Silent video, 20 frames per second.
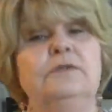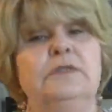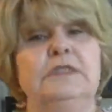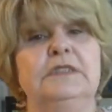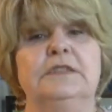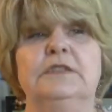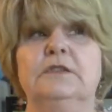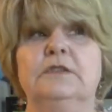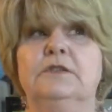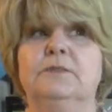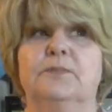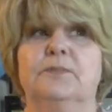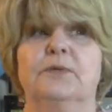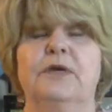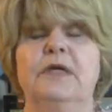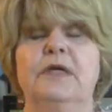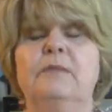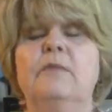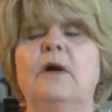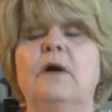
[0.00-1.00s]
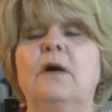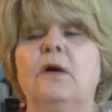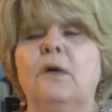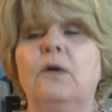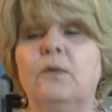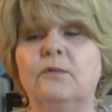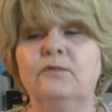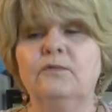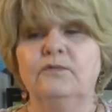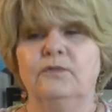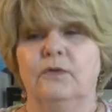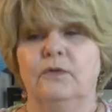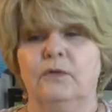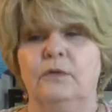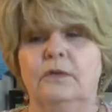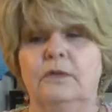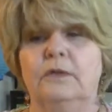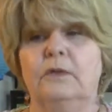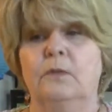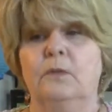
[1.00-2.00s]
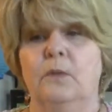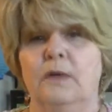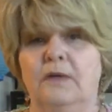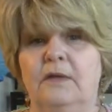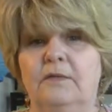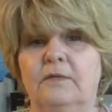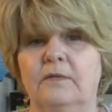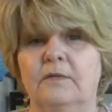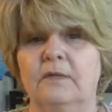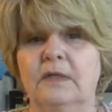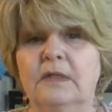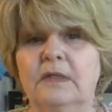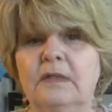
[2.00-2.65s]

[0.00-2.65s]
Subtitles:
This is primo Florida weather.